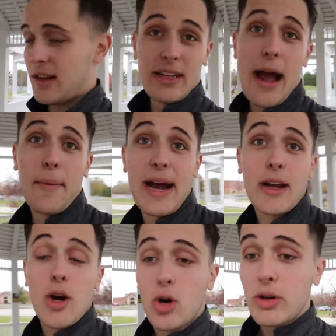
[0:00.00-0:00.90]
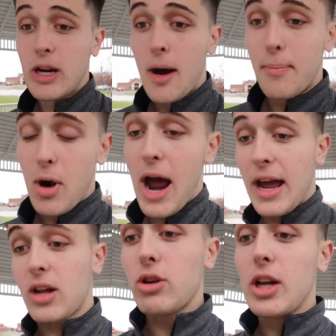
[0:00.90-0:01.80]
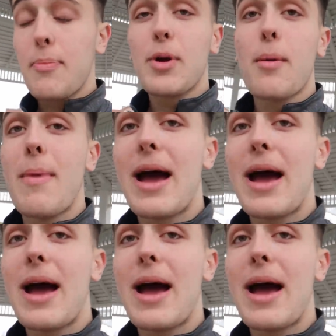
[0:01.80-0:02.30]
for you. Yeah, we gotta go clean up. Mariah, clean up your